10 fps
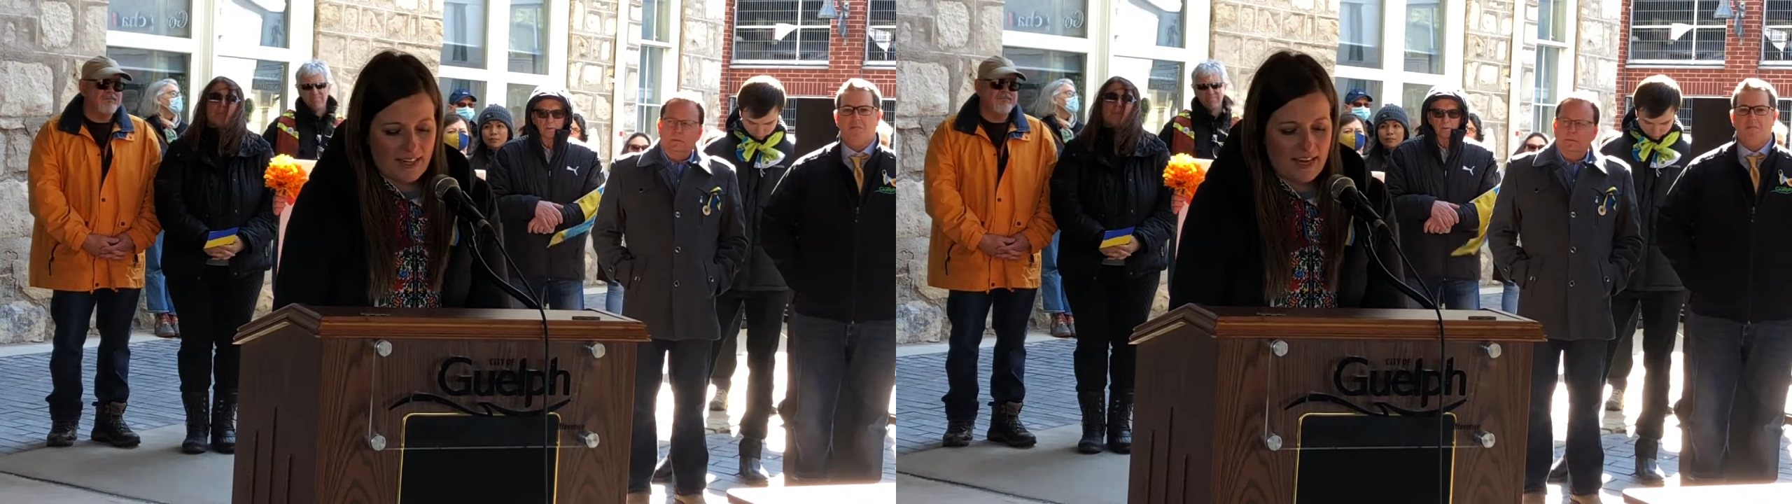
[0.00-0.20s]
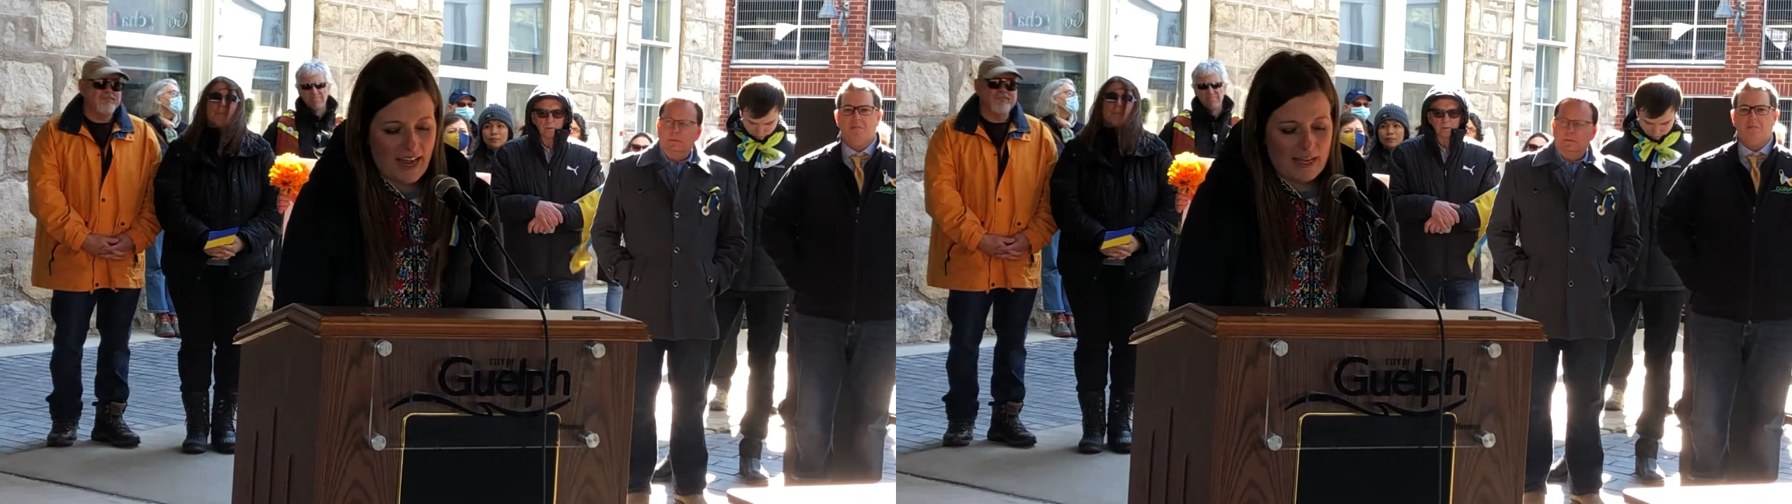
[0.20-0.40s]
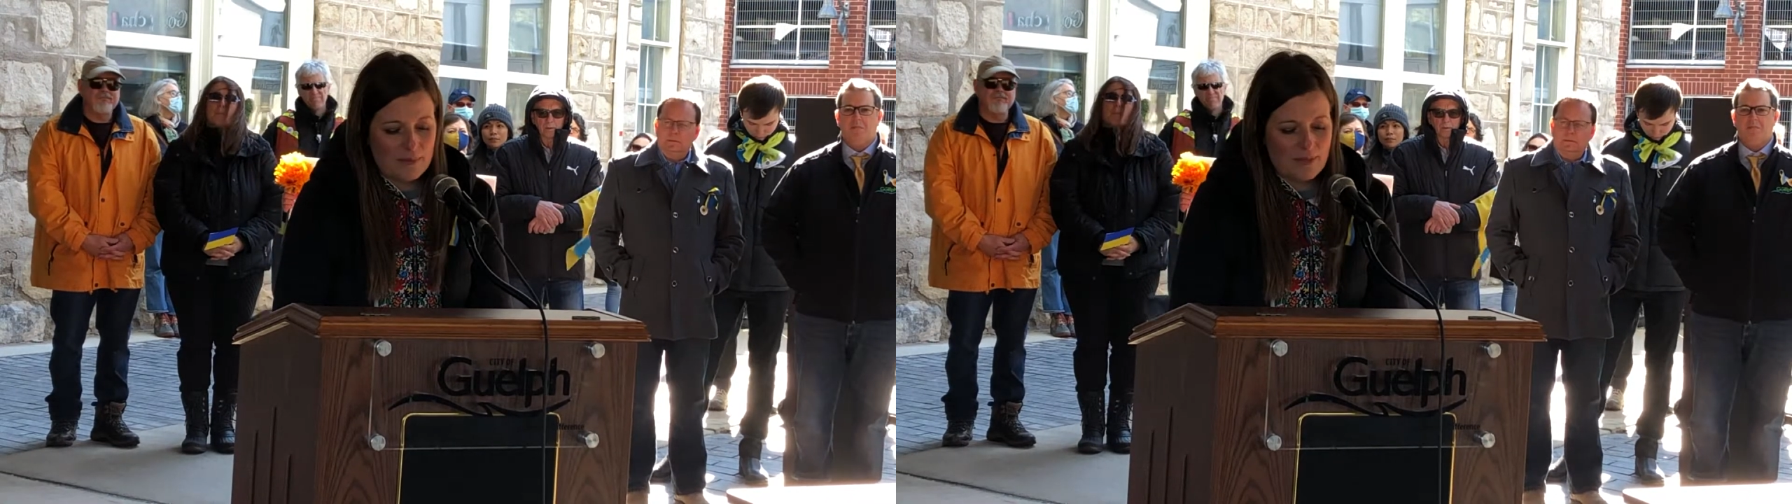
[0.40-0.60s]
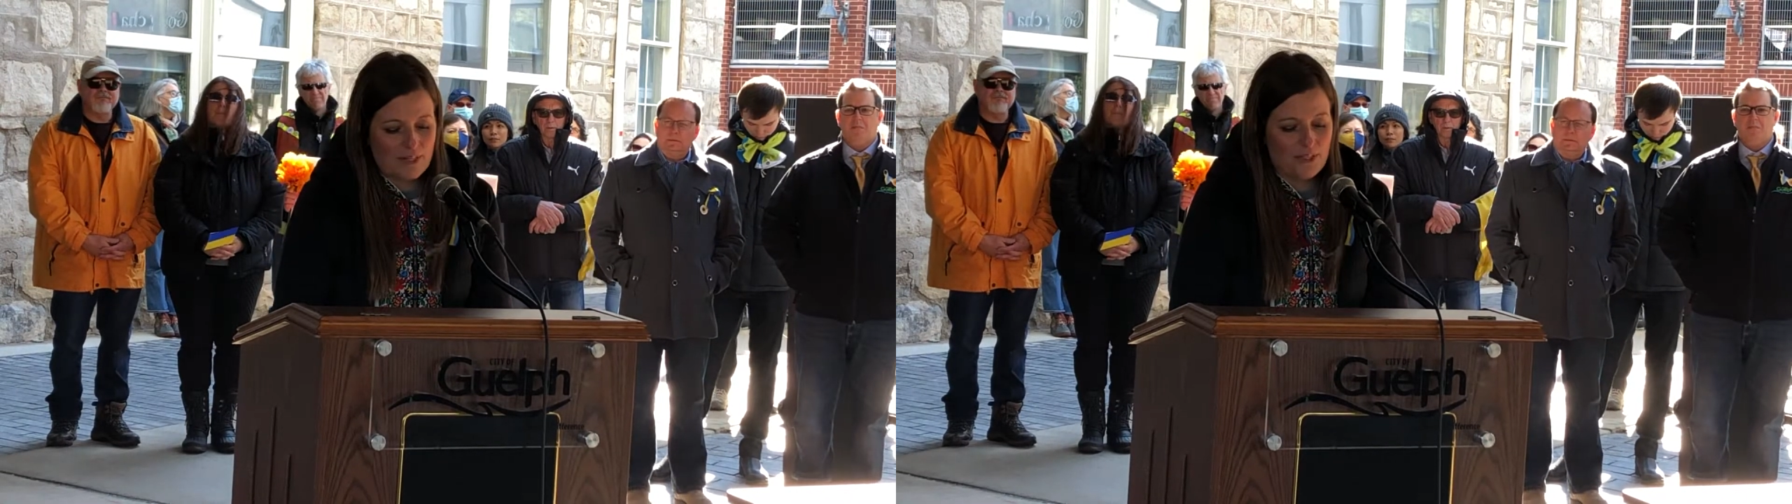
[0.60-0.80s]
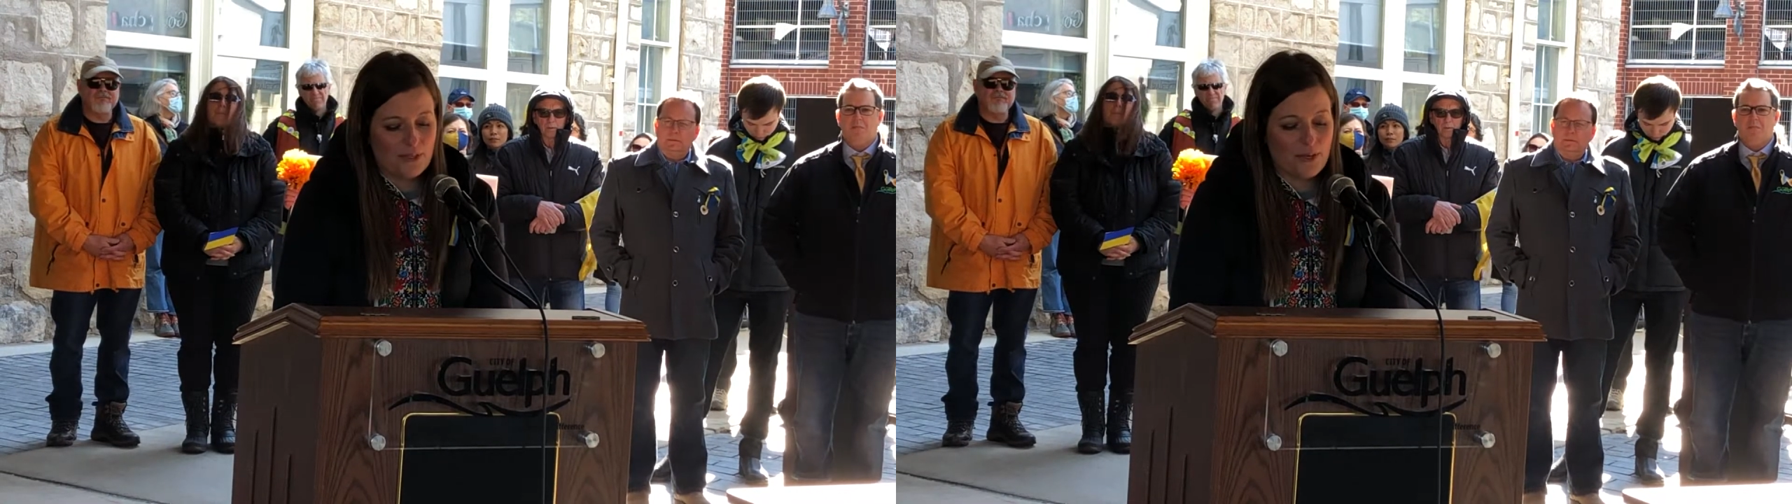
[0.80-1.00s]
and I am
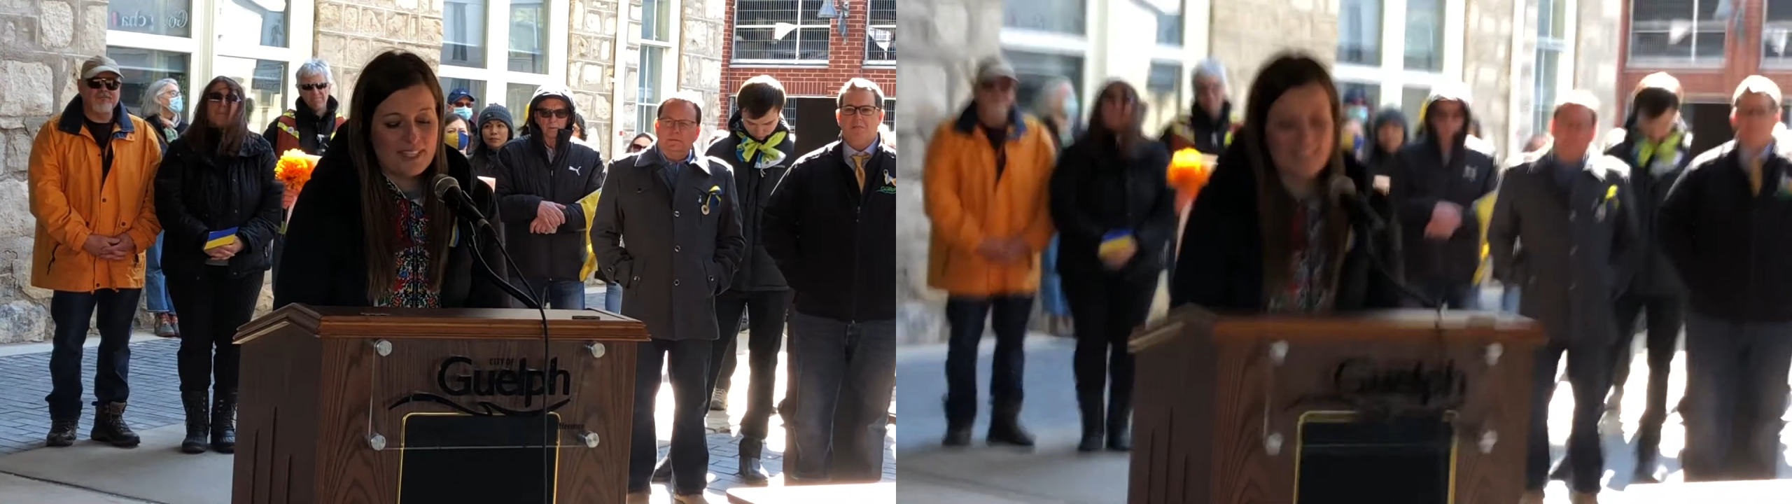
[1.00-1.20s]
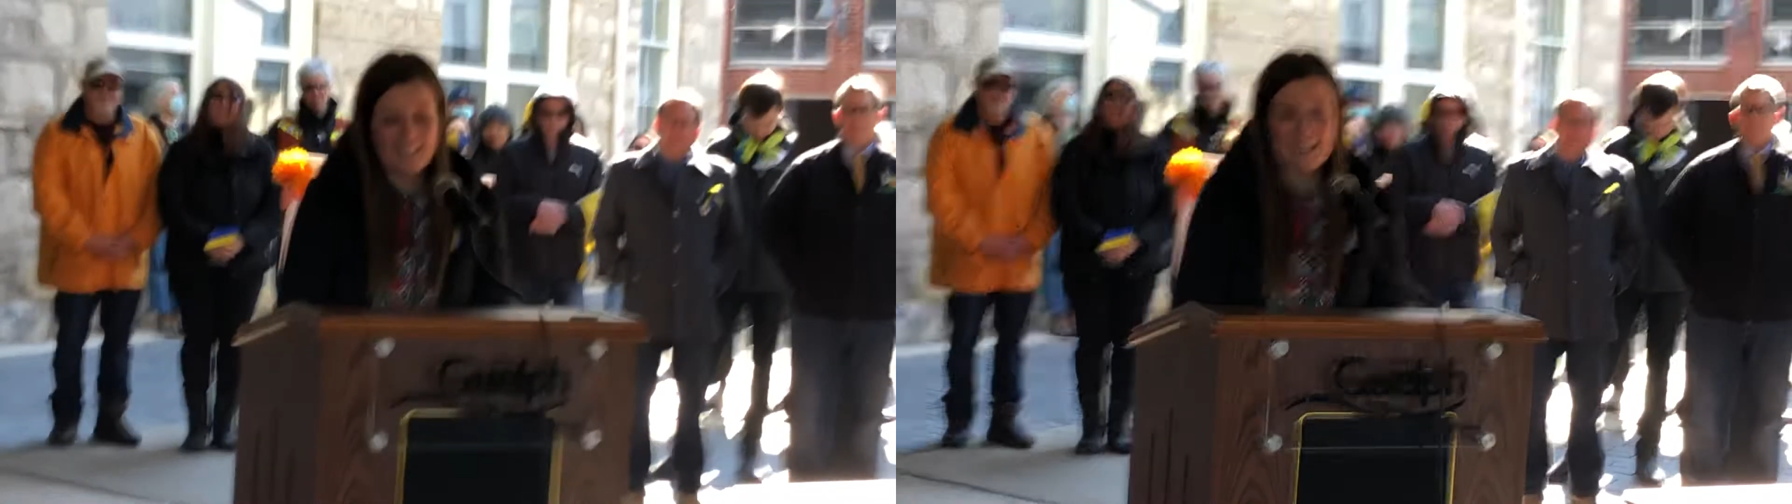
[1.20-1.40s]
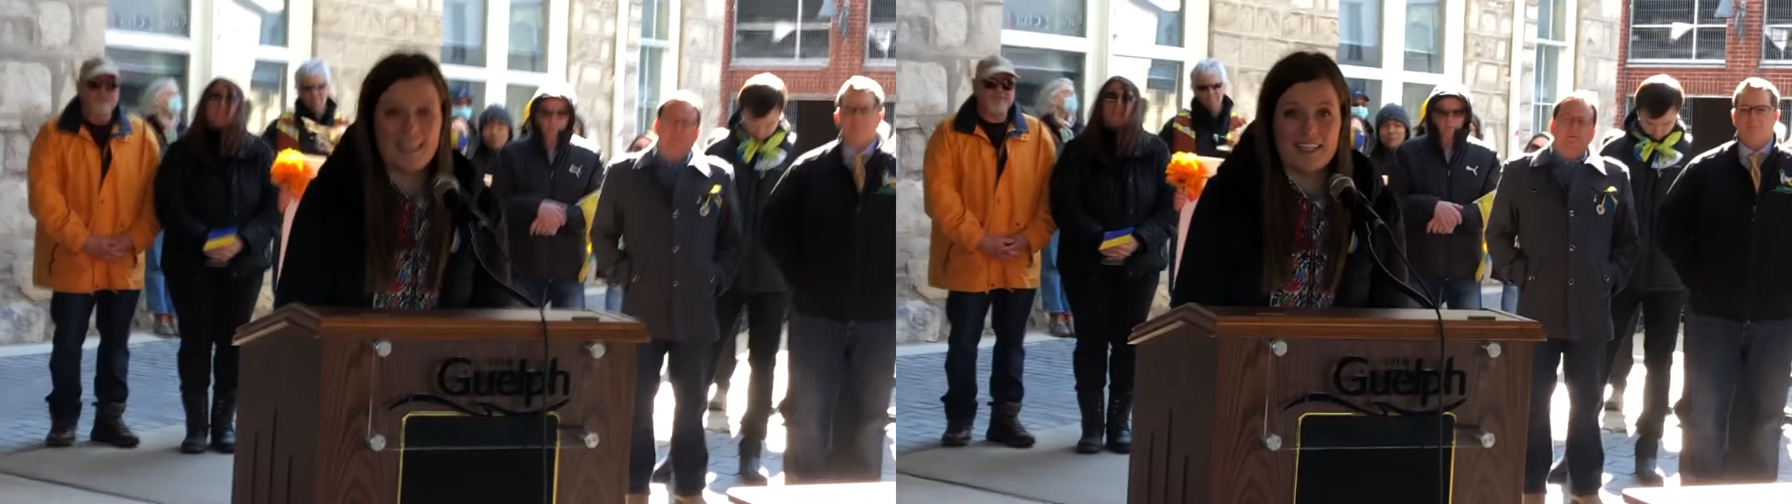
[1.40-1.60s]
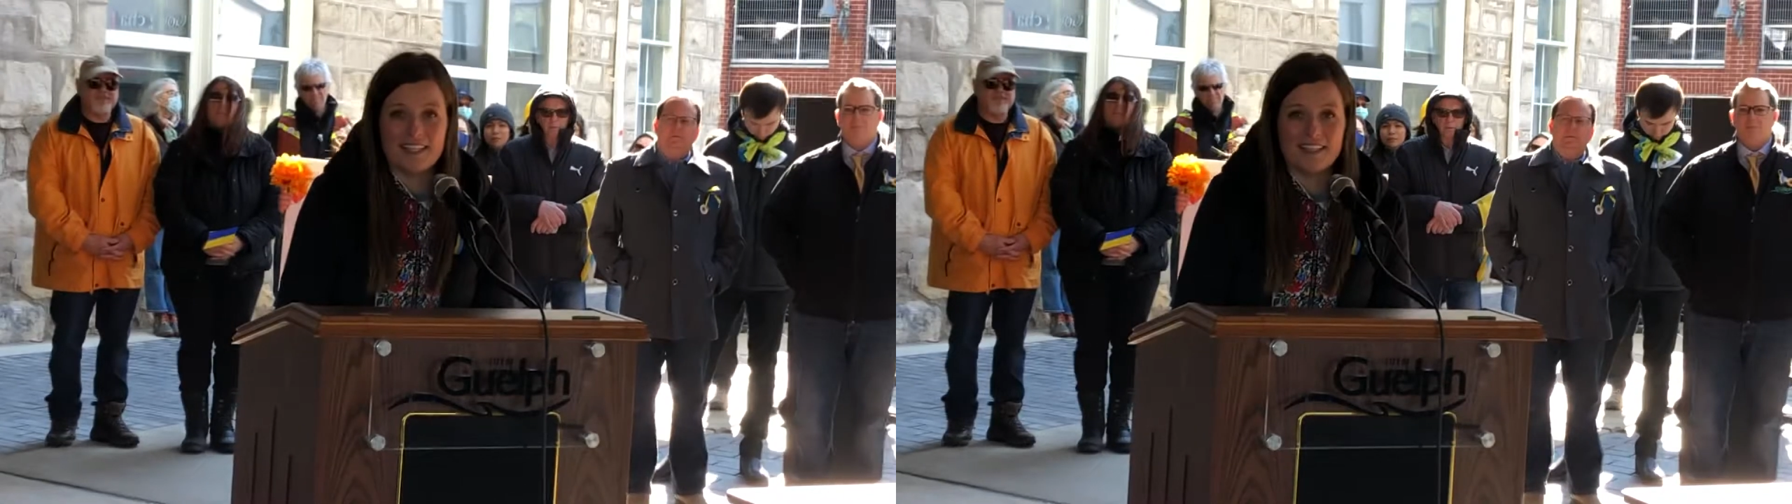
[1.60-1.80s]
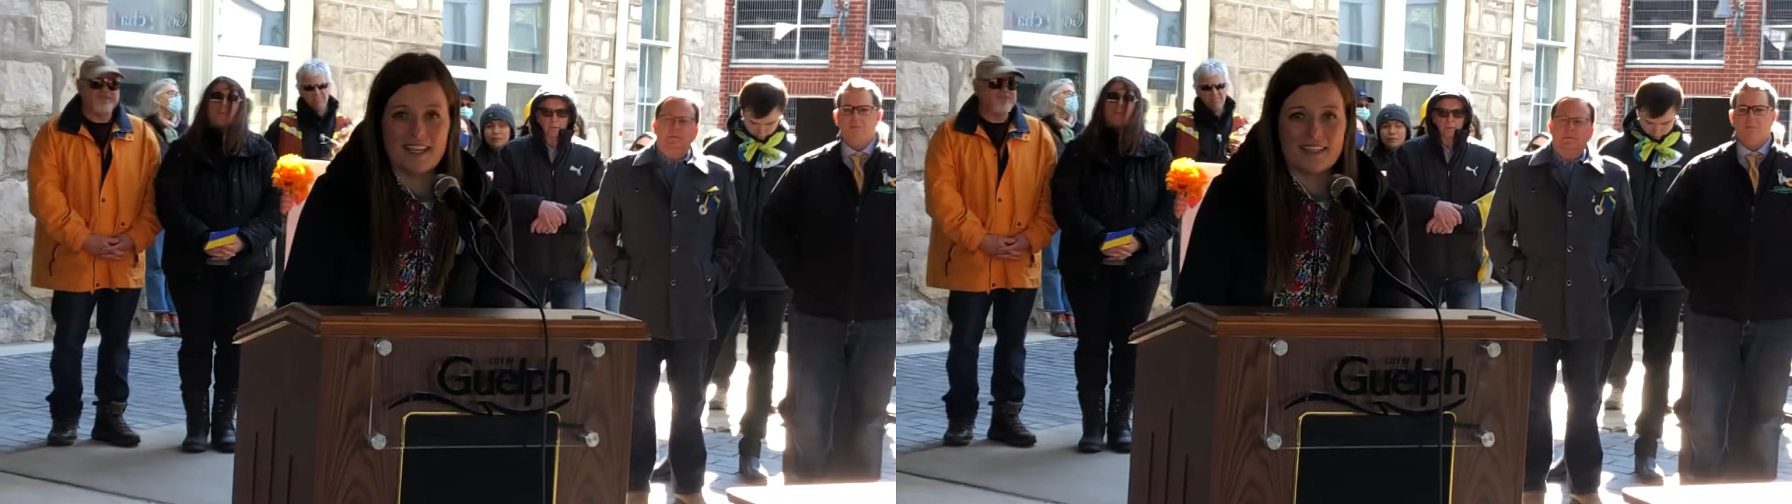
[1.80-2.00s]
Ukrainian Canadian